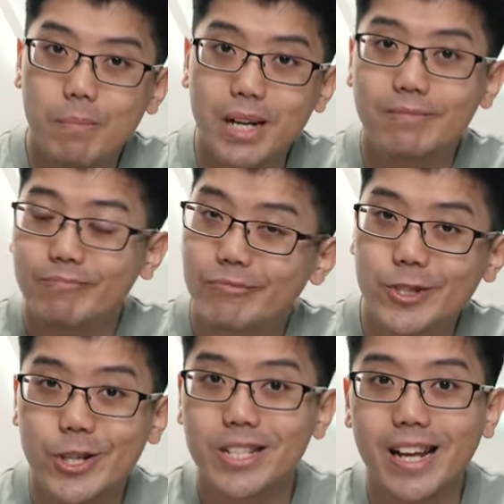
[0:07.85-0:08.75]
But
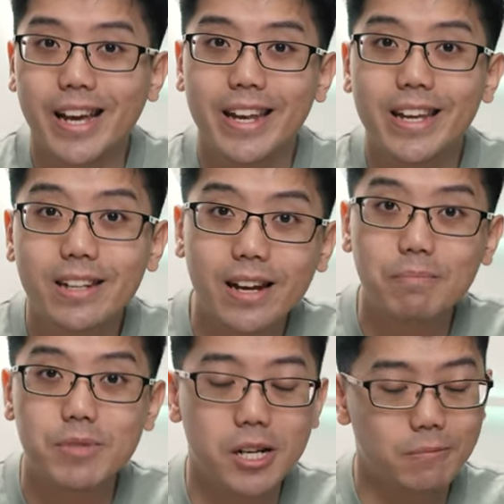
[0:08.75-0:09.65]
just like any other
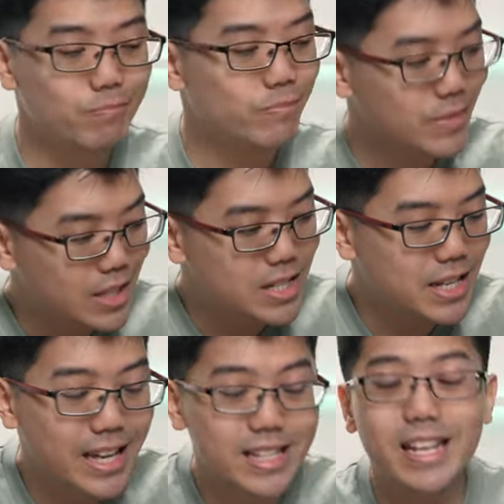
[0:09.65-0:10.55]
laptop, this
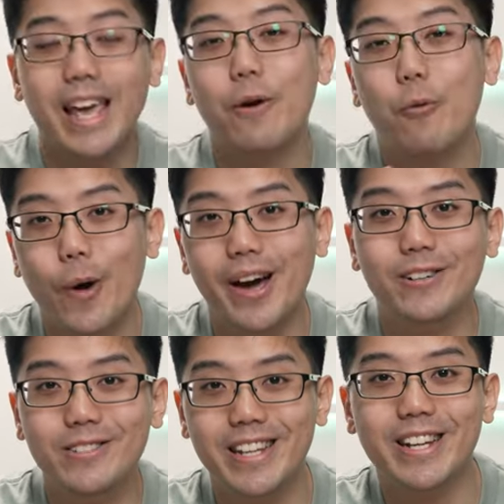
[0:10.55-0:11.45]
gets a
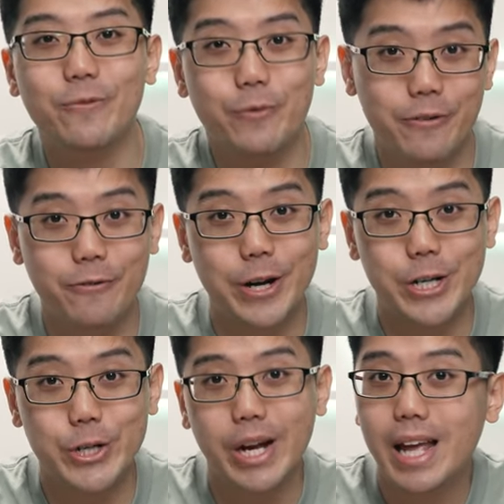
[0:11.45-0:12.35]
well-needed
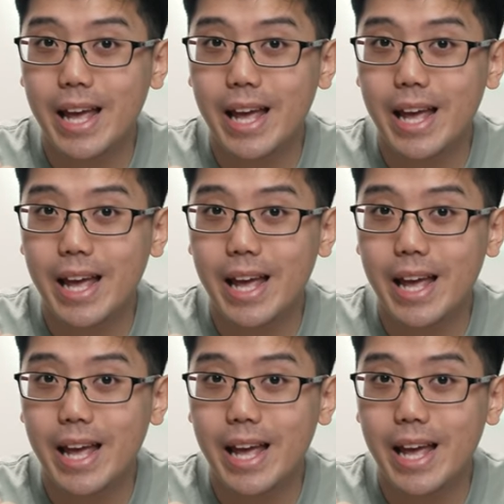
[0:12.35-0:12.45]
refresh.